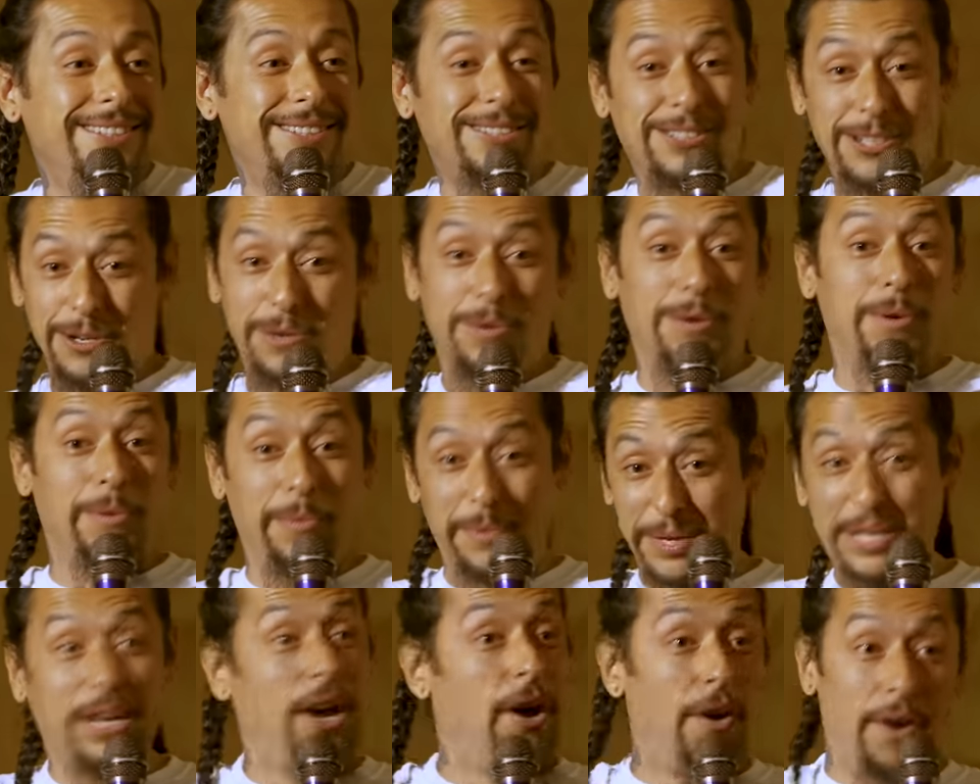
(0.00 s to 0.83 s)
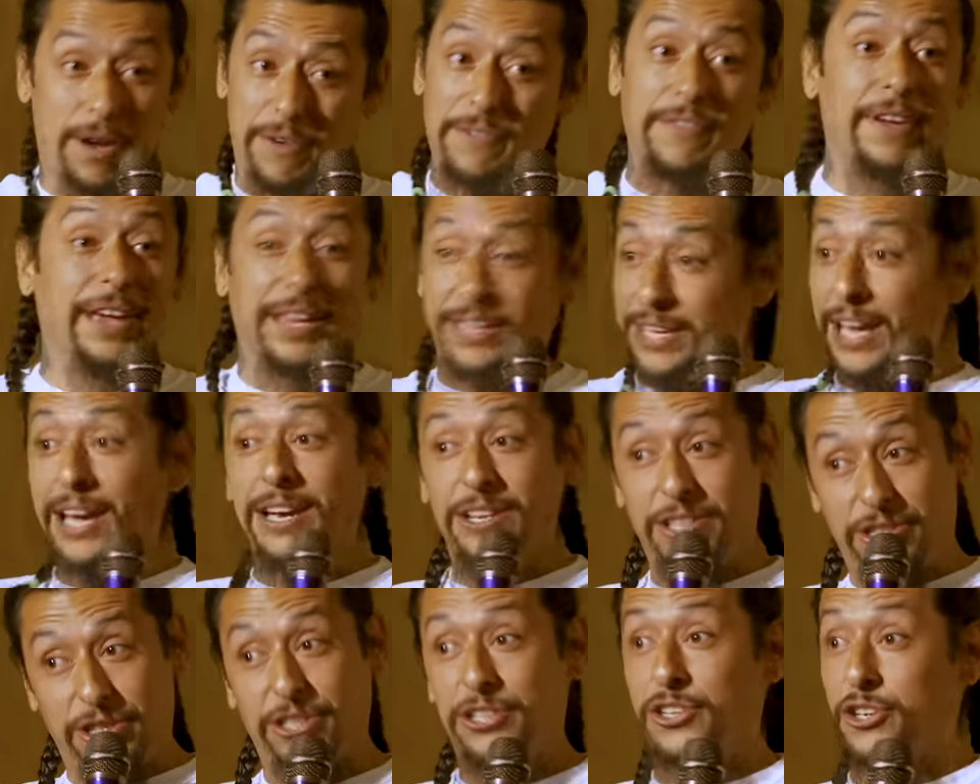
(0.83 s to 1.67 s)
So when we go on
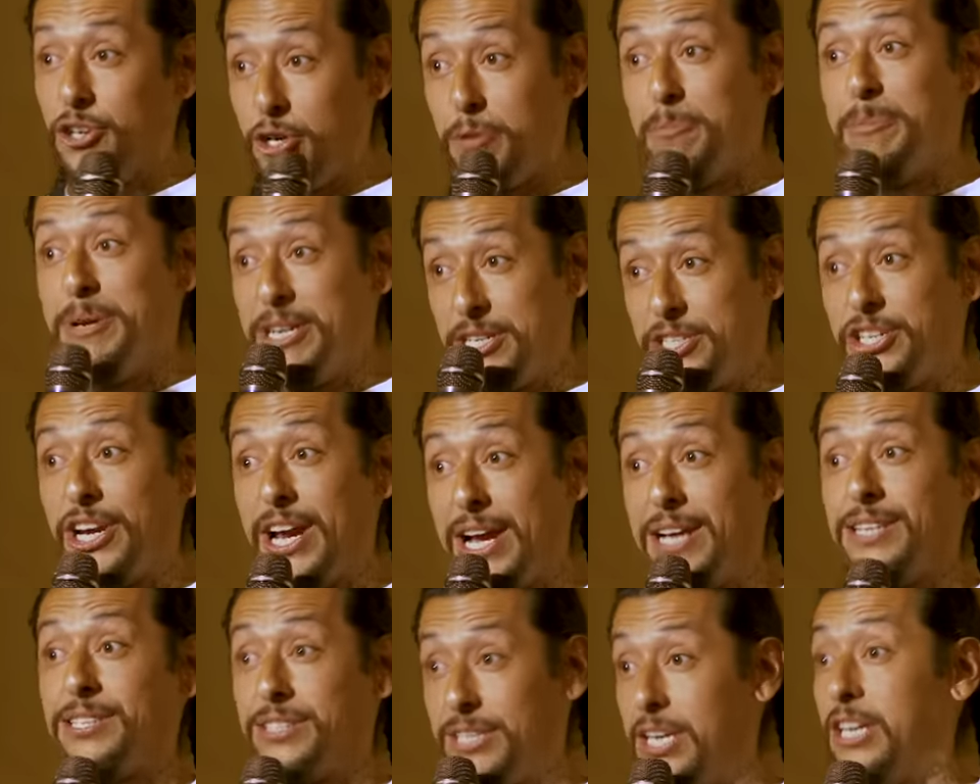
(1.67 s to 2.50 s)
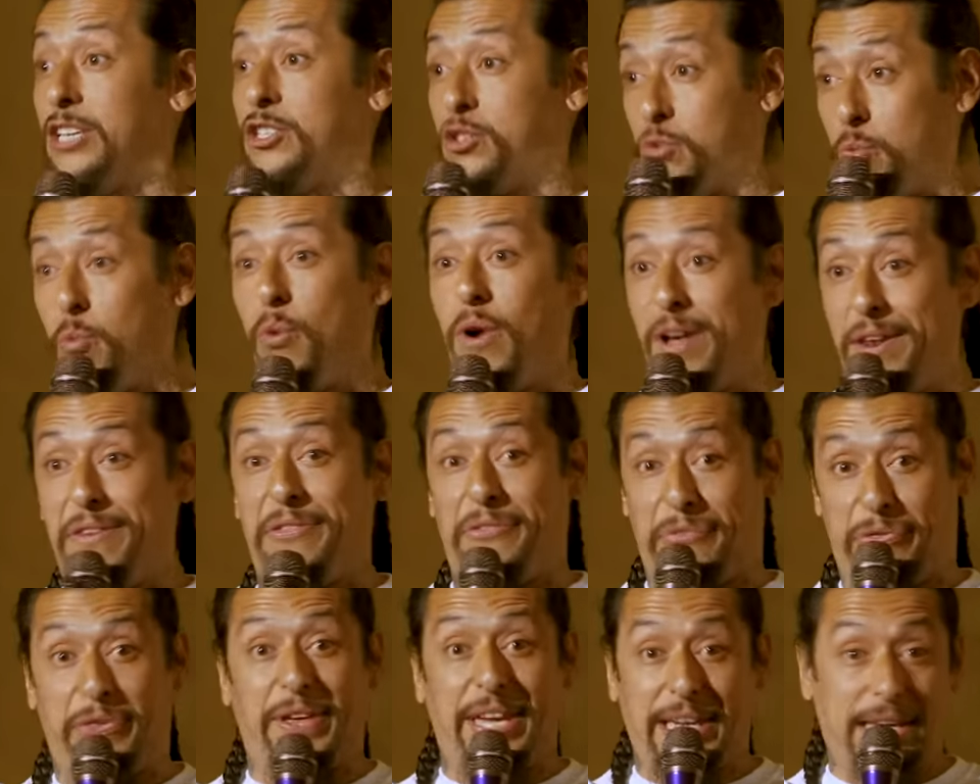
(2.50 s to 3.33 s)
vacation, your bitch ass gets
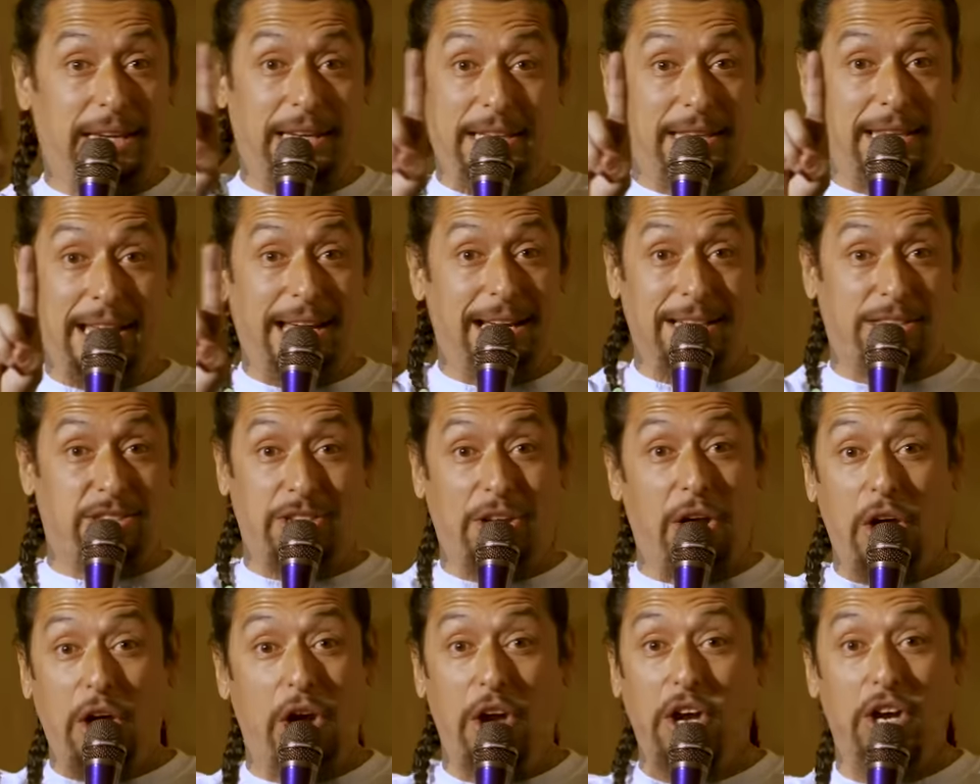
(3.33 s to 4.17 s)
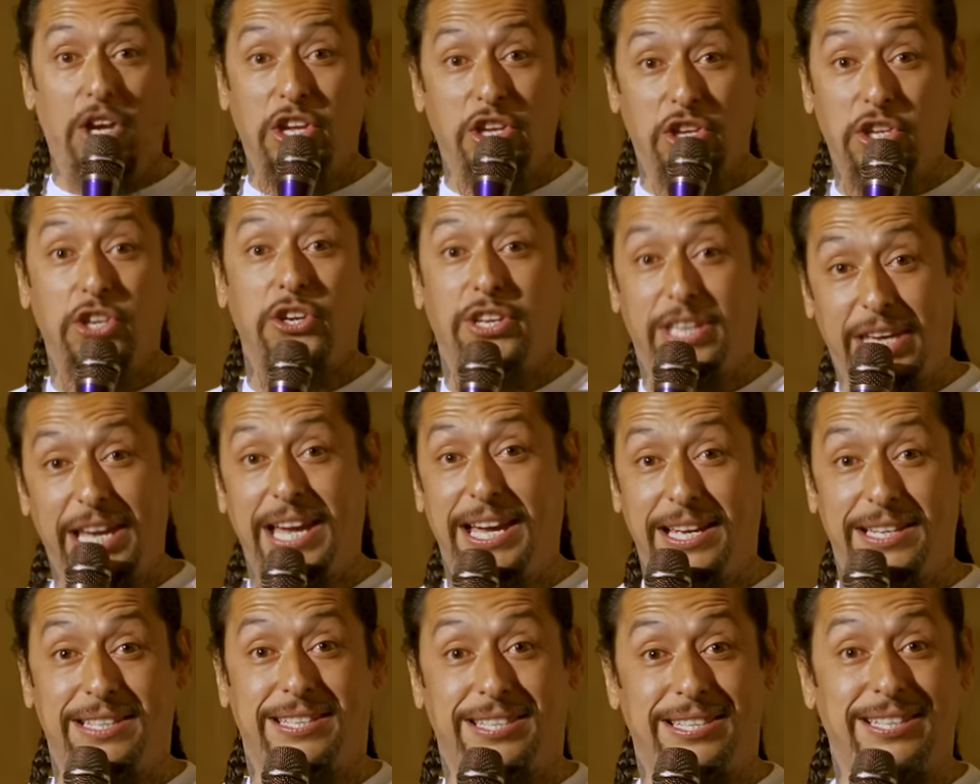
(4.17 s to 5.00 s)
1 thing. That's all you
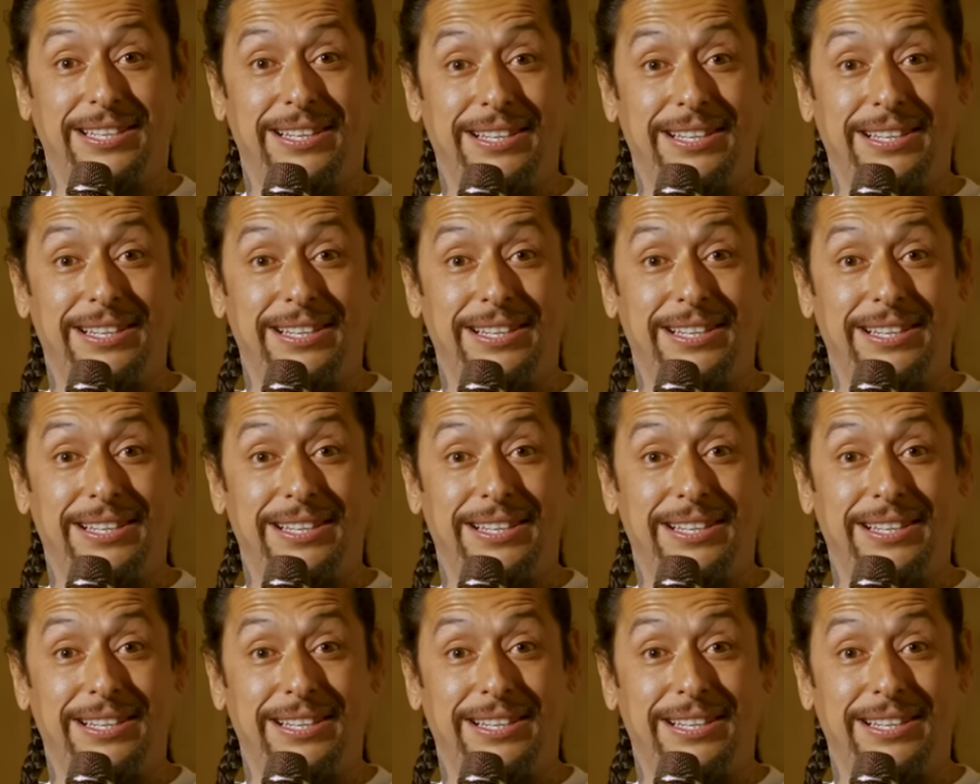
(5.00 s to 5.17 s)
get.